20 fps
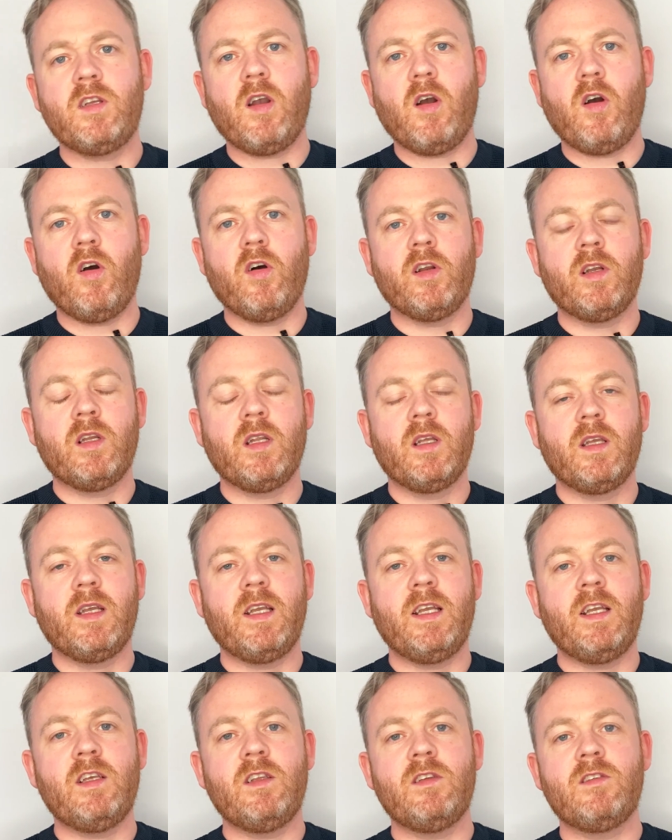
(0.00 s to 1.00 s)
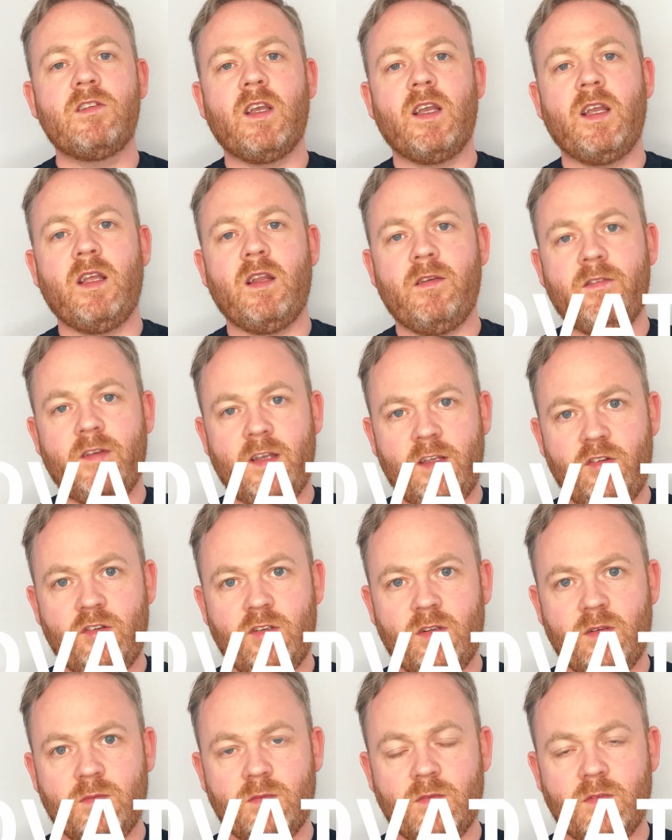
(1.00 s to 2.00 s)
con is
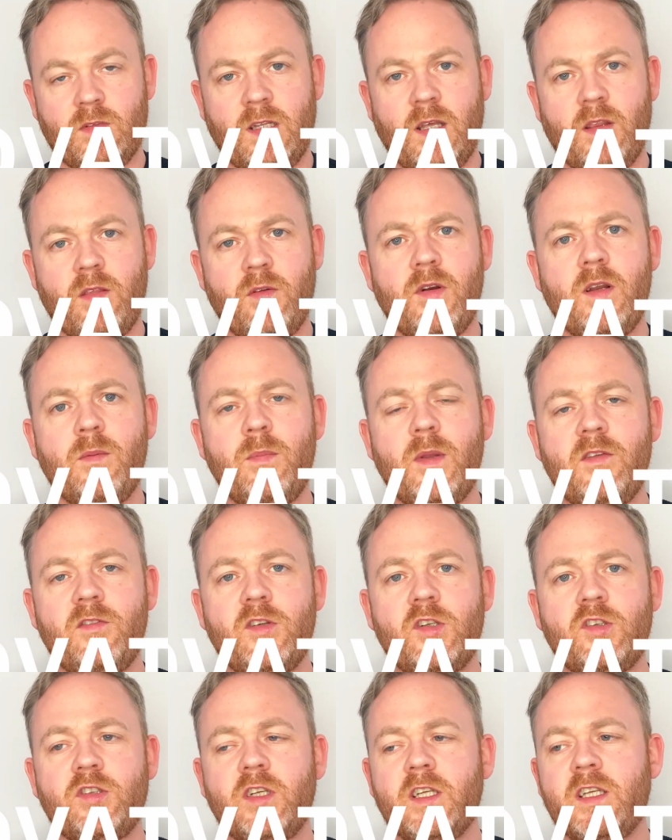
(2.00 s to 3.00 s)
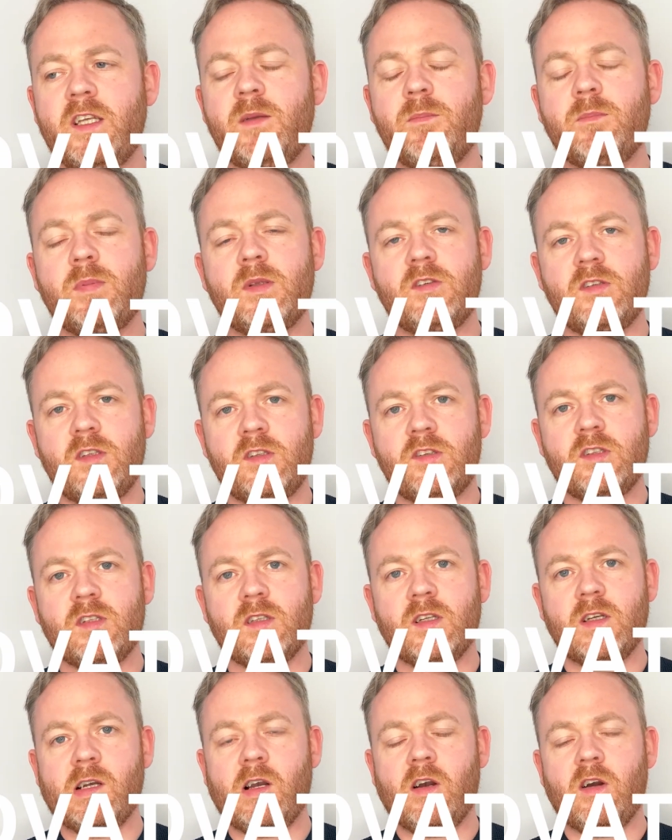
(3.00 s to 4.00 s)
innovation. Now they're in a bit of a tricky position
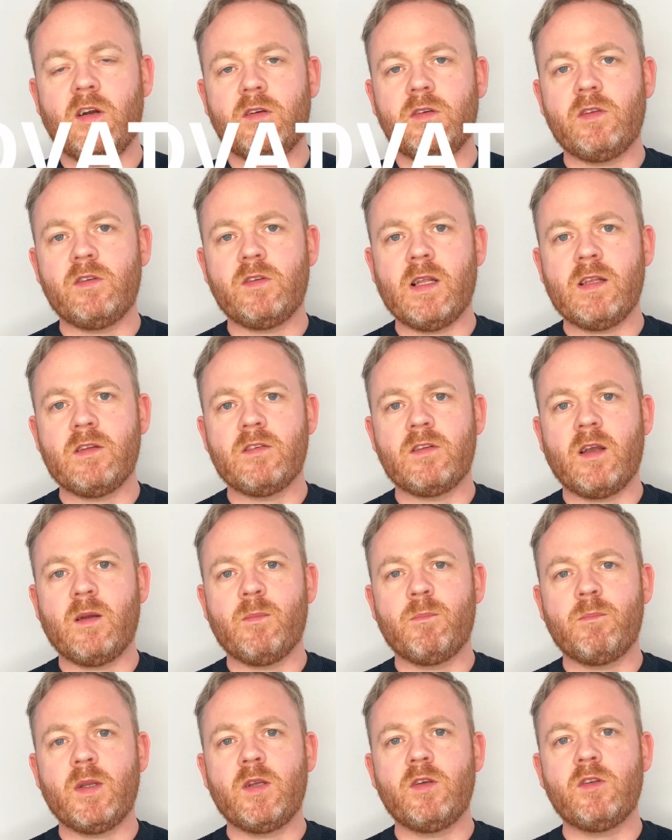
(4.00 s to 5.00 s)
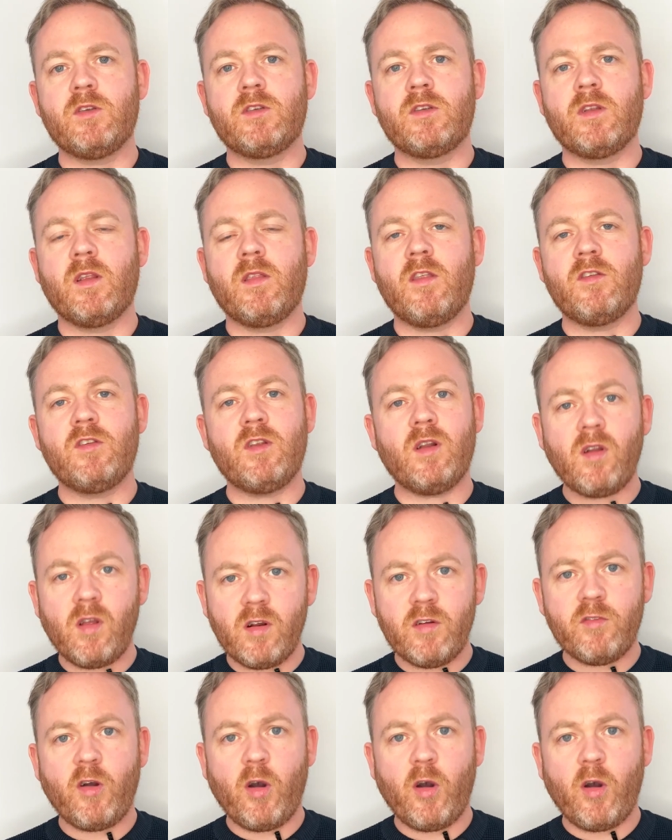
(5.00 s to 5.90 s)
at Hargreaves Lansdown because there's a lot of